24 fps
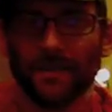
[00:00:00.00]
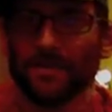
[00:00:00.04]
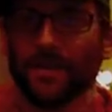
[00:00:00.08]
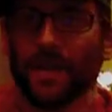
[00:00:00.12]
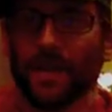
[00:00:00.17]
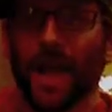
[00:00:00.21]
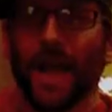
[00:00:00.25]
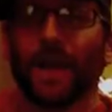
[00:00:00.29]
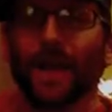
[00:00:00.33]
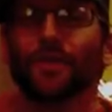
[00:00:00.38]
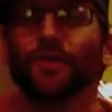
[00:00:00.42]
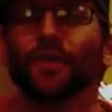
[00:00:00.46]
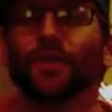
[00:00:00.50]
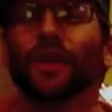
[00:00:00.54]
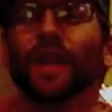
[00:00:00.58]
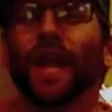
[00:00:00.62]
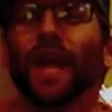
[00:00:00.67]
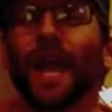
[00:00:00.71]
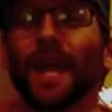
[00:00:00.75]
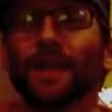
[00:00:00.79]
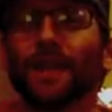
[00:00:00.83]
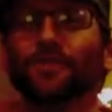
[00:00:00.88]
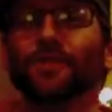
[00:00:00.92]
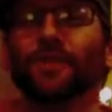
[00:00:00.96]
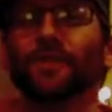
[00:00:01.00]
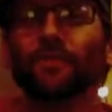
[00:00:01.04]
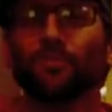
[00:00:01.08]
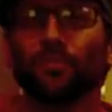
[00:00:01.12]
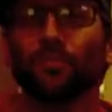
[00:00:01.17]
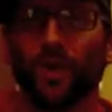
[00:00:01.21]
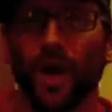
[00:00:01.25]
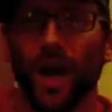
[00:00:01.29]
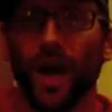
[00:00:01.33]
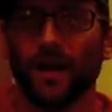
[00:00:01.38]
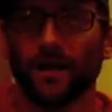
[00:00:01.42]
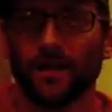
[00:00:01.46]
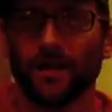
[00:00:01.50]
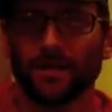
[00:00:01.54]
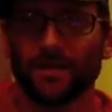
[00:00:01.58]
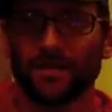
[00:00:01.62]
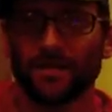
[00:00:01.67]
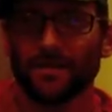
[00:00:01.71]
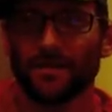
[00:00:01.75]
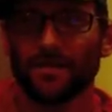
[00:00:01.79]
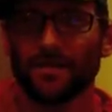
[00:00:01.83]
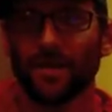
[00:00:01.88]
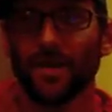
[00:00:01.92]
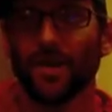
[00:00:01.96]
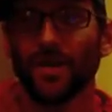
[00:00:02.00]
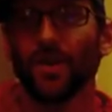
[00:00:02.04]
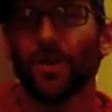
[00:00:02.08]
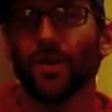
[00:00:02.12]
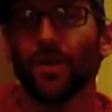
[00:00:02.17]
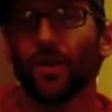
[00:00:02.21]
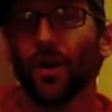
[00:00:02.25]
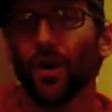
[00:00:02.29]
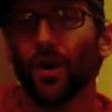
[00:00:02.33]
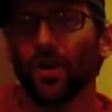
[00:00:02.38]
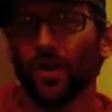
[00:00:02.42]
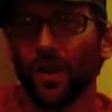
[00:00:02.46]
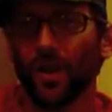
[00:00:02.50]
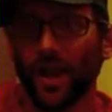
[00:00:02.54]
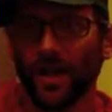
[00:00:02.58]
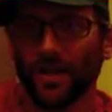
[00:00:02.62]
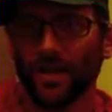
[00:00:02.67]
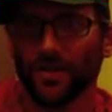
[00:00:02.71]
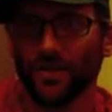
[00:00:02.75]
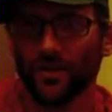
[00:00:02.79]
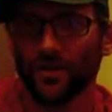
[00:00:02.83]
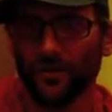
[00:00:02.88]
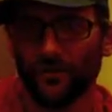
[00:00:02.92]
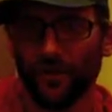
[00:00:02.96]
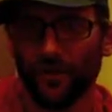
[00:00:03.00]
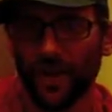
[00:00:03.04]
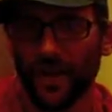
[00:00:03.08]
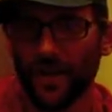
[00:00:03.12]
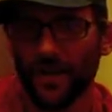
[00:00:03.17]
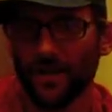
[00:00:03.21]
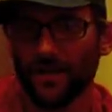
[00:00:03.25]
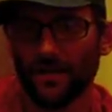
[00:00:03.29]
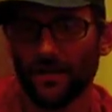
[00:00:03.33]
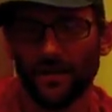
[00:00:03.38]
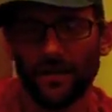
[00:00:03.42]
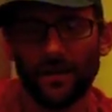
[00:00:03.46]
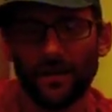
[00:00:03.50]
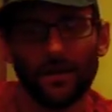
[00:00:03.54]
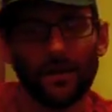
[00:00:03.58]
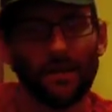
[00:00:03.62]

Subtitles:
It's actually an ancient practice called Lectio Divina,